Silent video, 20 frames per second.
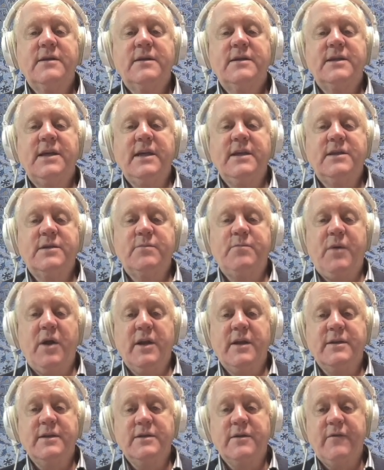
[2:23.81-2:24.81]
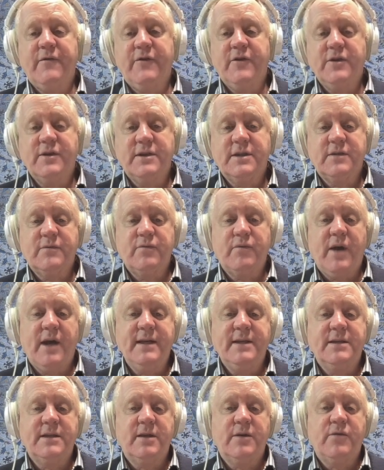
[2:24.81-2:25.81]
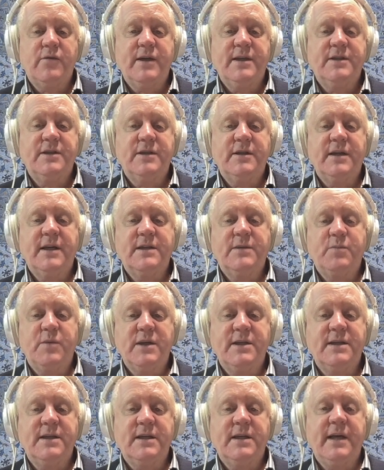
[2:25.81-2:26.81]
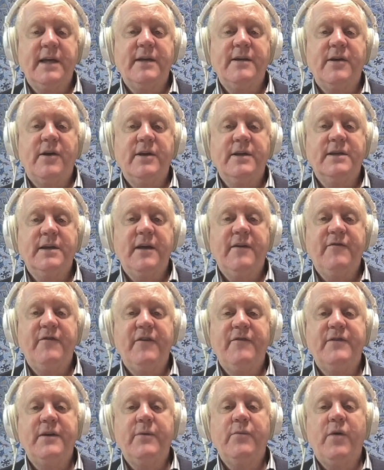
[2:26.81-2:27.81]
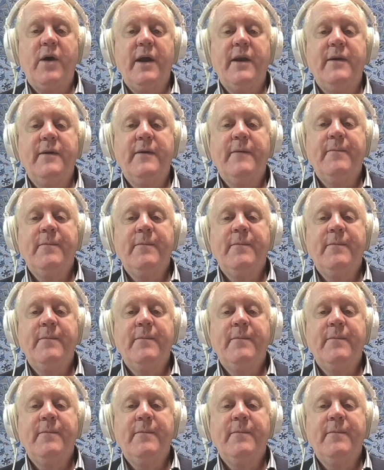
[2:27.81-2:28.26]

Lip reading: Since Bollinger first raised the question explicitly in 1951,